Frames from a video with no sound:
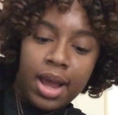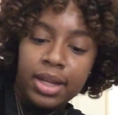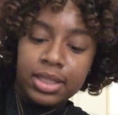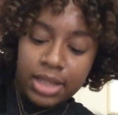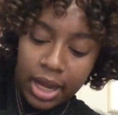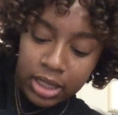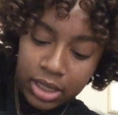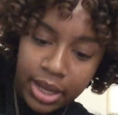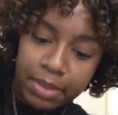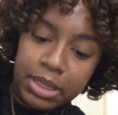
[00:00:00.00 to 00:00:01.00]
I decided
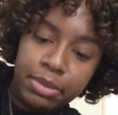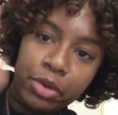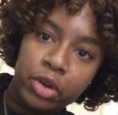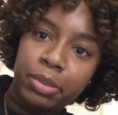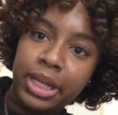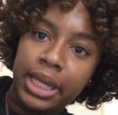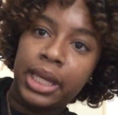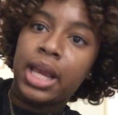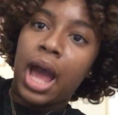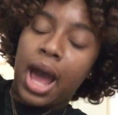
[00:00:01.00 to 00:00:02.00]
to come to my room and
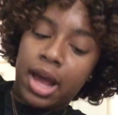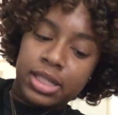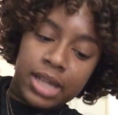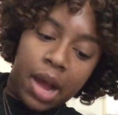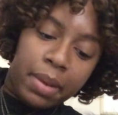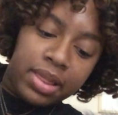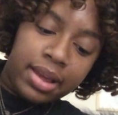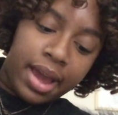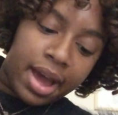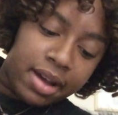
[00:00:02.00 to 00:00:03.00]
eat. I stopped by the
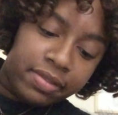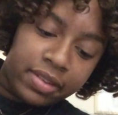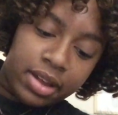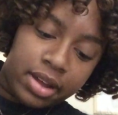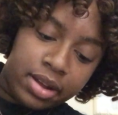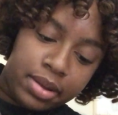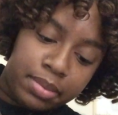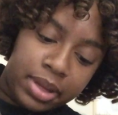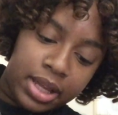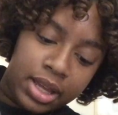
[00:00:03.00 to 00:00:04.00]
caf
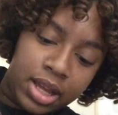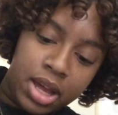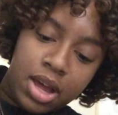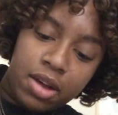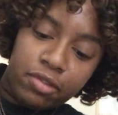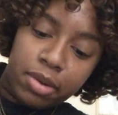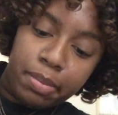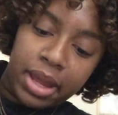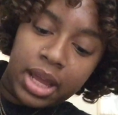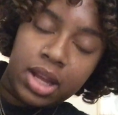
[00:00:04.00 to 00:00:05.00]
um, from
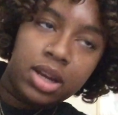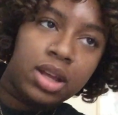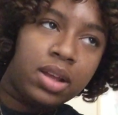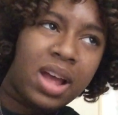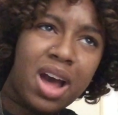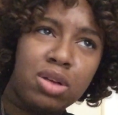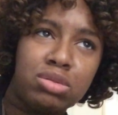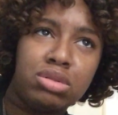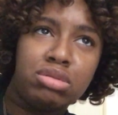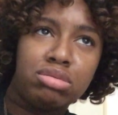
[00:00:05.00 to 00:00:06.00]
Panda
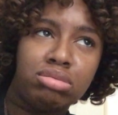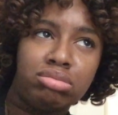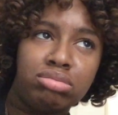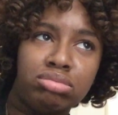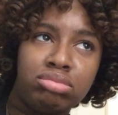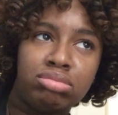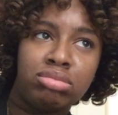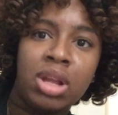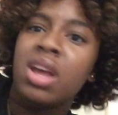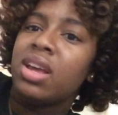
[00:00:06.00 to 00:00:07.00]
House.
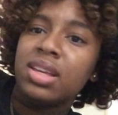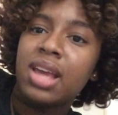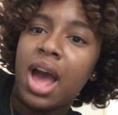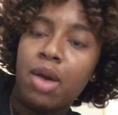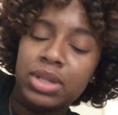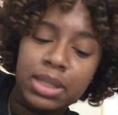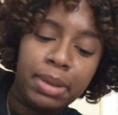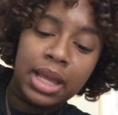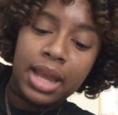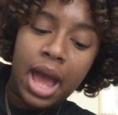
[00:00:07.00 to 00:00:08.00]
Yeah, I went to
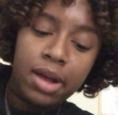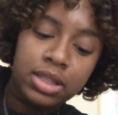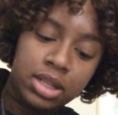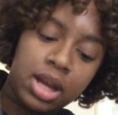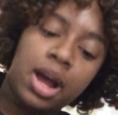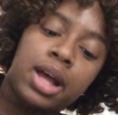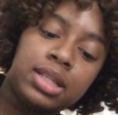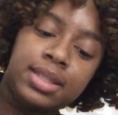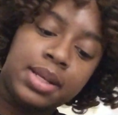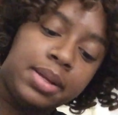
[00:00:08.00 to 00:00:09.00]
Panda House and I
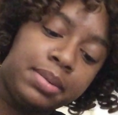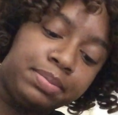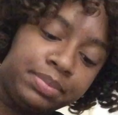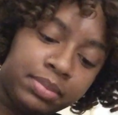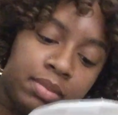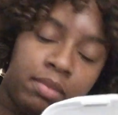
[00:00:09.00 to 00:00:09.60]
got some